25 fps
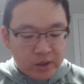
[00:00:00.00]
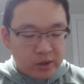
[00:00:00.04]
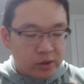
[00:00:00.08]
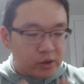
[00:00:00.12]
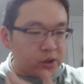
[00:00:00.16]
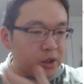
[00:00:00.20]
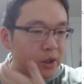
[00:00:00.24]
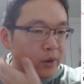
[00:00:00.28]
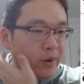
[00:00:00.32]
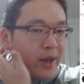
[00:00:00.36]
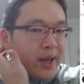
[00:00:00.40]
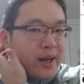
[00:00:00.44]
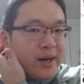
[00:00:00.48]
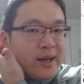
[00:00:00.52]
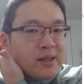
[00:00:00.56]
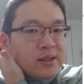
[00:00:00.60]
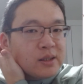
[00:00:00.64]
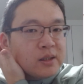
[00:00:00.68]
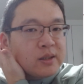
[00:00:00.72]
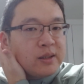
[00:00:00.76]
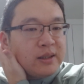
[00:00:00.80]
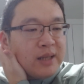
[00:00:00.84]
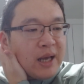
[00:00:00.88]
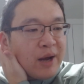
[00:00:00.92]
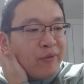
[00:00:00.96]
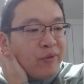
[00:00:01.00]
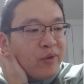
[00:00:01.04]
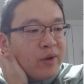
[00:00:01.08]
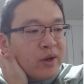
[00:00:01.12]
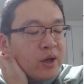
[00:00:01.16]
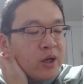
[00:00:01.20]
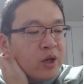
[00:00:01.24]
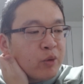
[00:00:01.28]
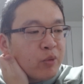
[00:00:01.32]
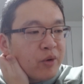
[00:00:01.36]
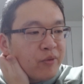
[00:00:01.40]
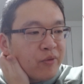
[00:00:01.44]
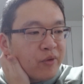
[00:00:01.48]
So it is definitely
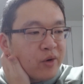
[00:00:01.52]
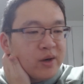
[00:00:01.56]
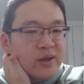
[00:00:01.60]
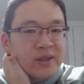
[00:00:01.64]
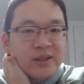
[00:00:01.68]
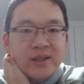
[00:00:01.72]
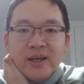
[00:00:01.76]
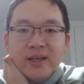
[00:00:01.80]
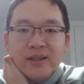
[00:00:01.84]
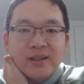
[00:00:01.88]
going to reverse.